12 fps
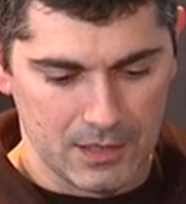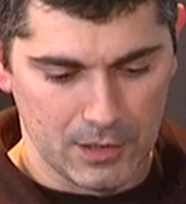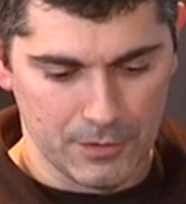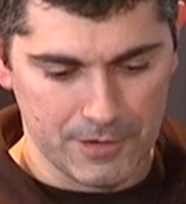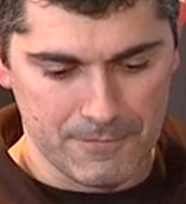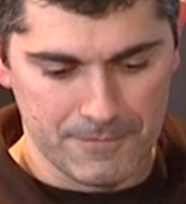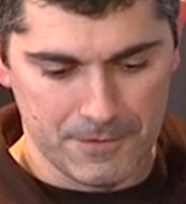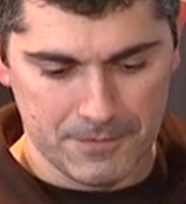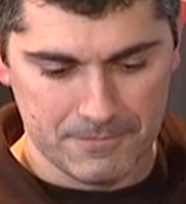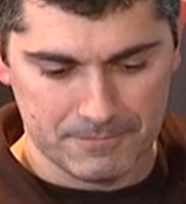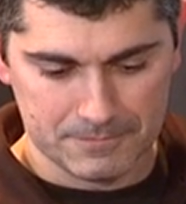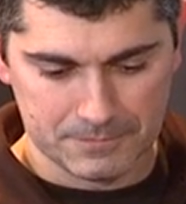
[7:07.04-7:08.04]
looking for.
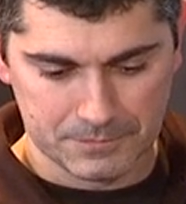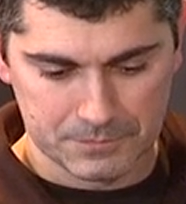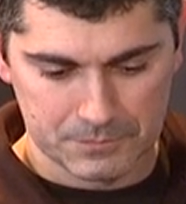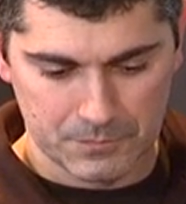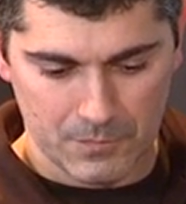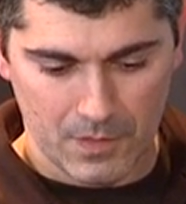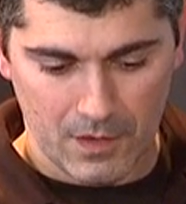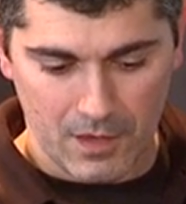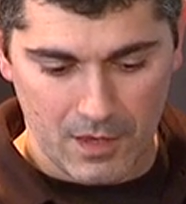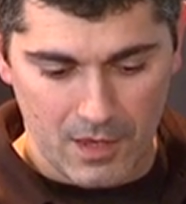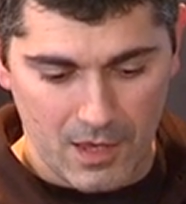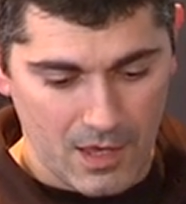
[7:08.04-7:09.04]

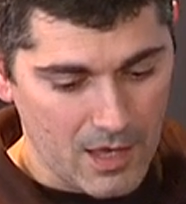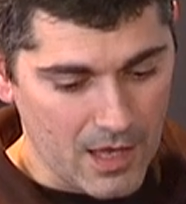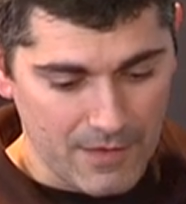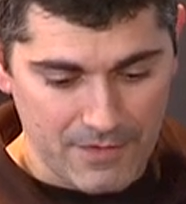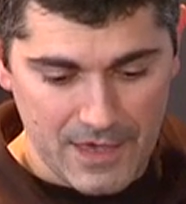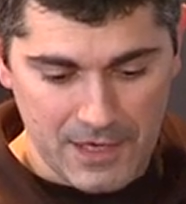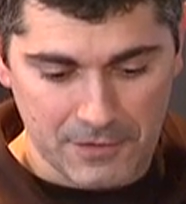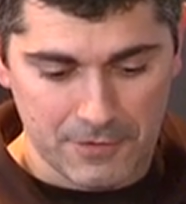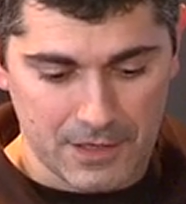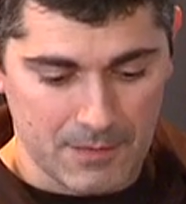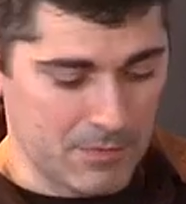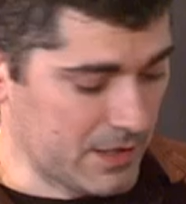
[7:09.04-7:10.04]
At the end of
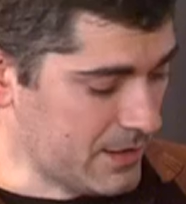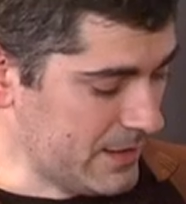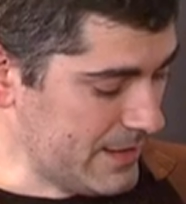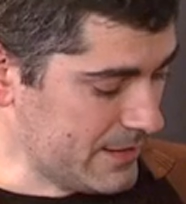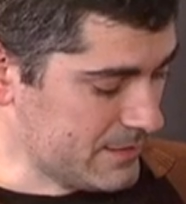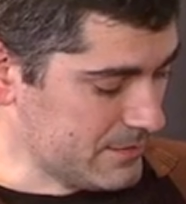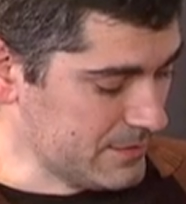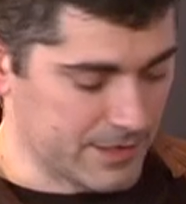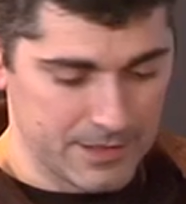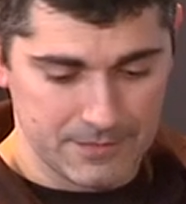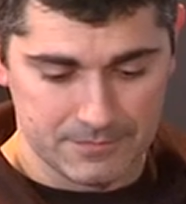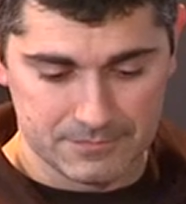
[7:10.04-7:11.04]
it, I might click
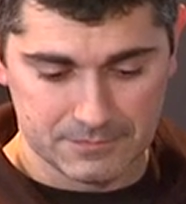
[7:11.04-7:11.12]
OK.